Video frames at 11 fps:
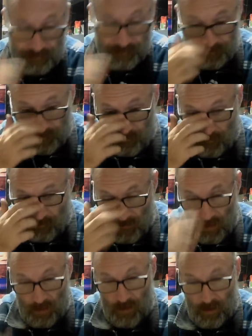
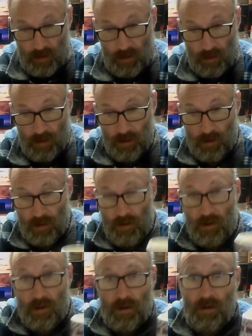
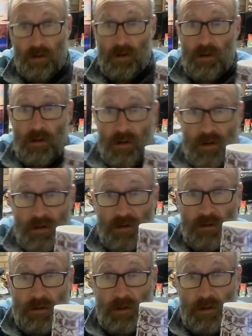Nobody speaks.